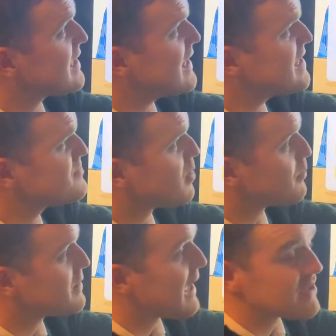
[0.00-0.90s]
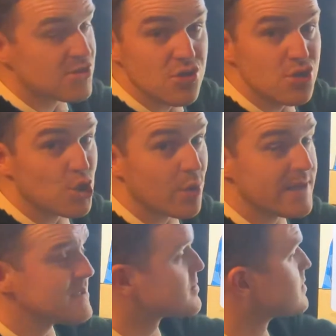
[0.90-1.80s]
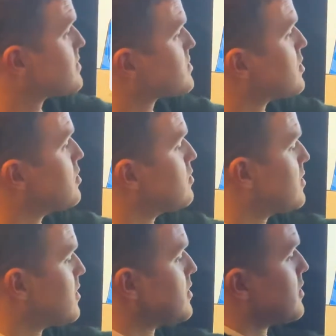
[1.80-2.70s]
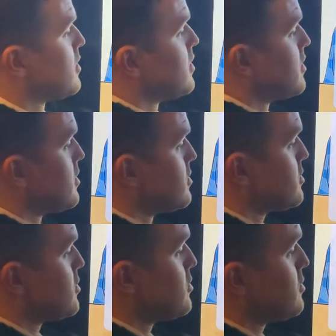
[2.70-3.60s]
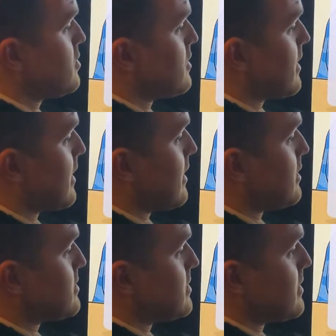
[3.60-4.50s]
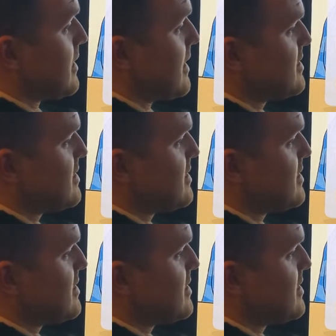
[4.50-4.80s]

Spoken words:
Each puppy had 2 toys. So 2 add his